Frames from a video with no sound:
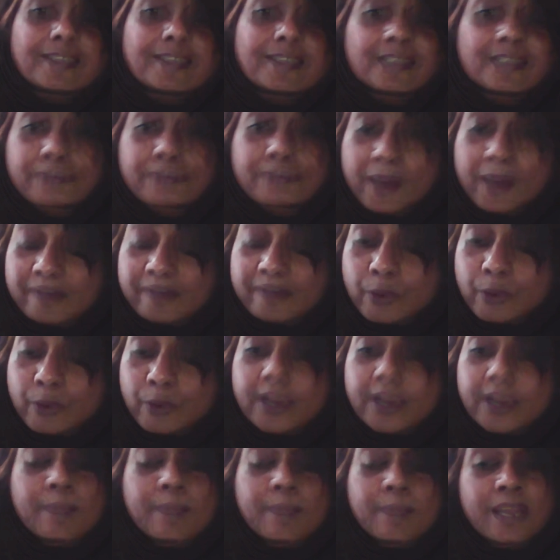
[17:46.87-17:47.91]
this is
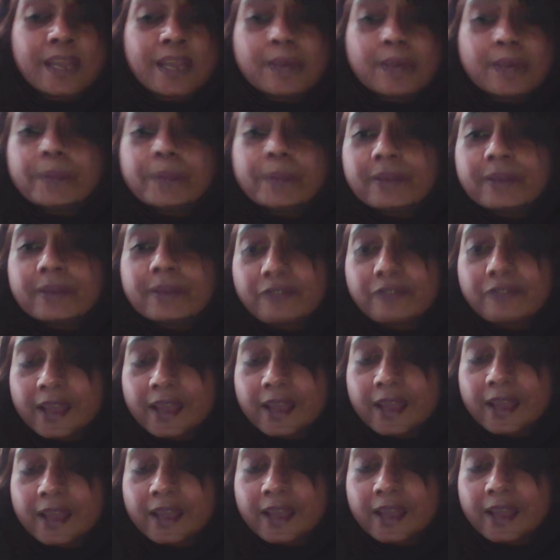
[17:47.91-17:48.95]
above board, and many people,
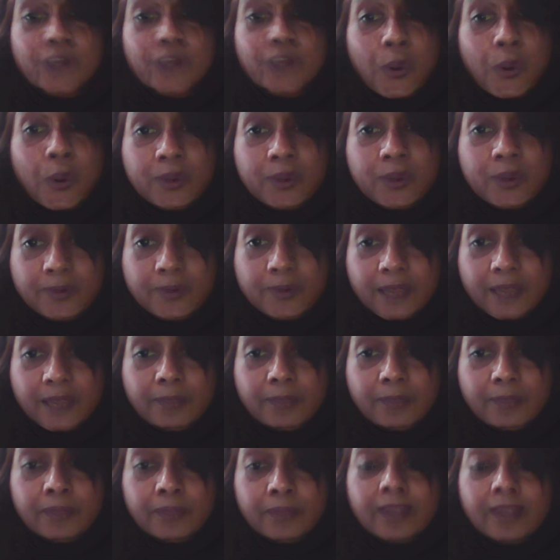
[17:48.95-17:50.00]
in fact, have told
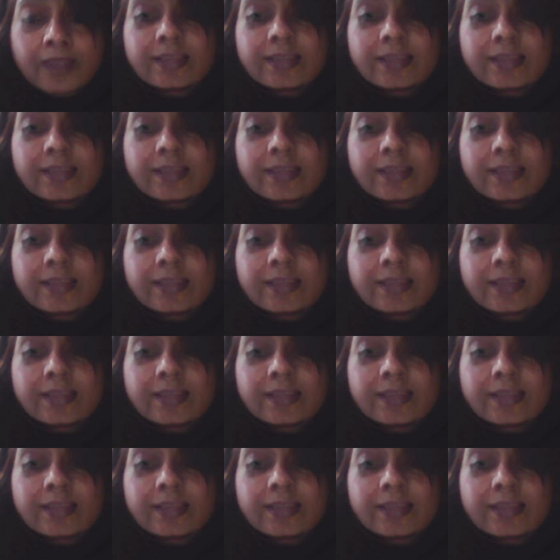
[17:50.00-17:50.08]
me